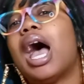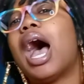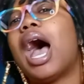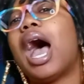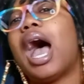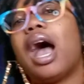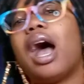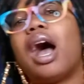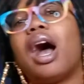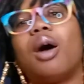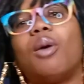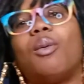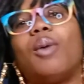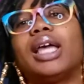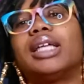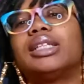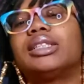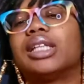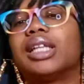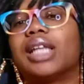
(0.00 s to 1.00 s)
I
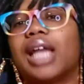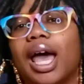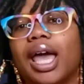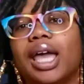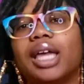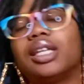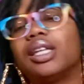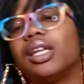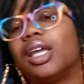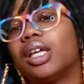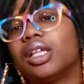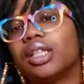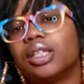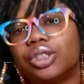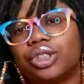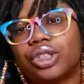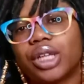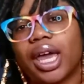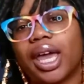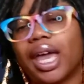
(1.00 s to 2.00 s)
always liked Nick
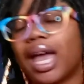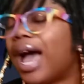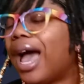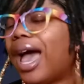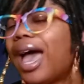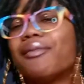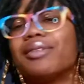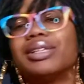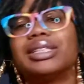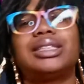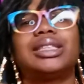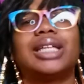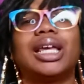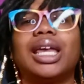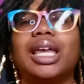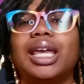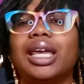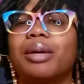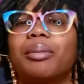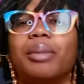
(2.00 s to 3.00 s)
Lachey. I haven't
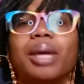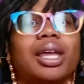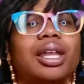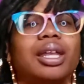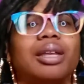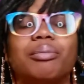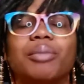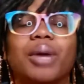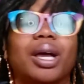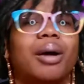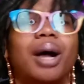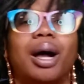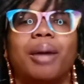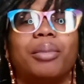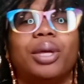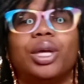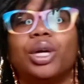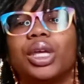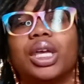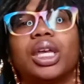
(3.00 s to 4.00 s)
seen him in a
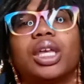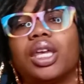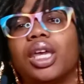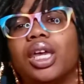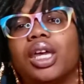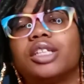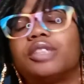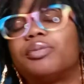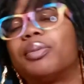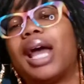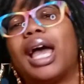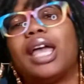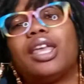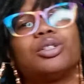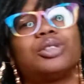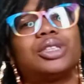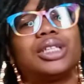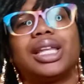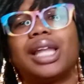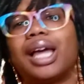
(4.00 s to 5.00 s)
million years, but I
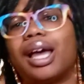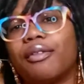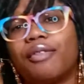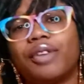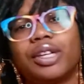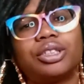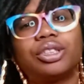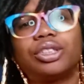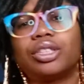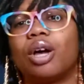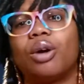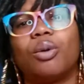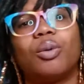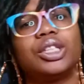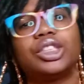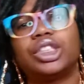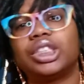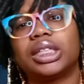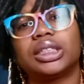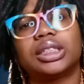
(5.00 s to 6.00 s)
used to love his show
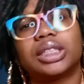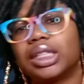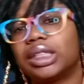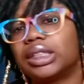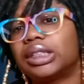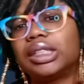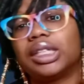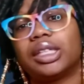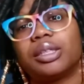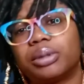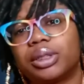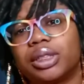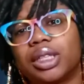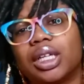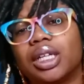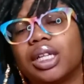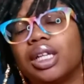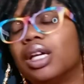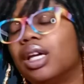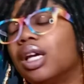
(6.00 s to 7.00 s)
with Jessica
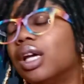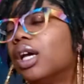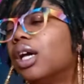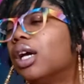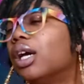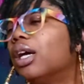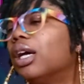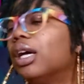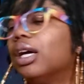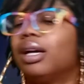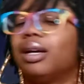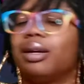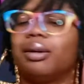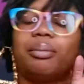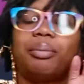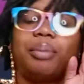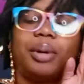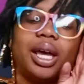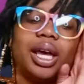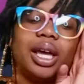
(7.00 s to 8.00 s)
Simpson.
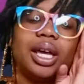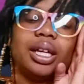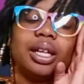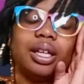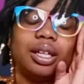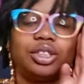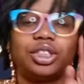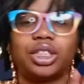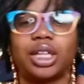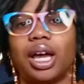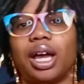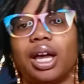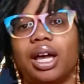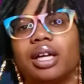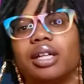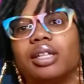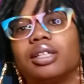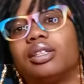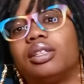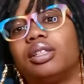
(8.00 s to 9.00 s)
But
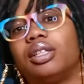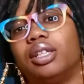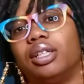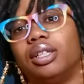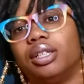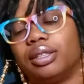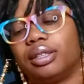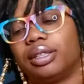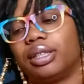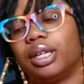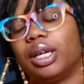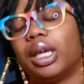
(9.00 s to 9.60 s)
child, look,